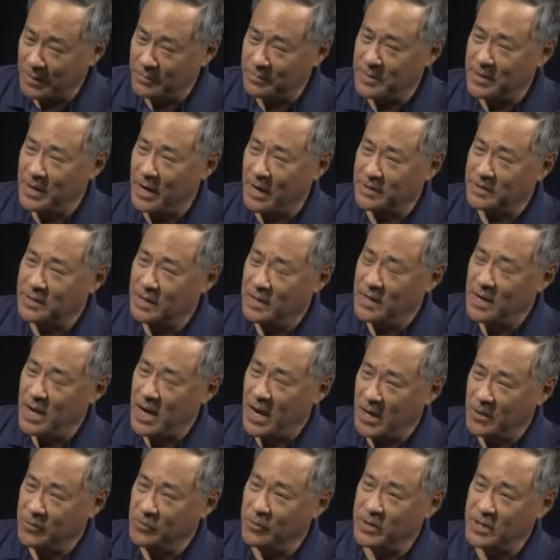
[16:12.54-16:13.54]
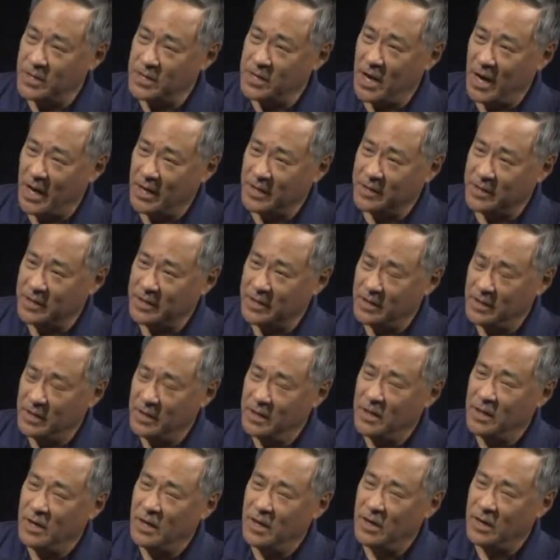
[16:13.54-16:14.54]
that right. Henry VIII
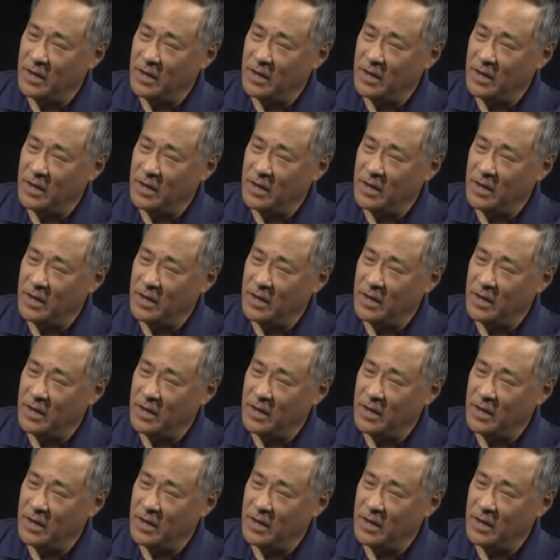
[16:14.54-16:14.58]
yeah.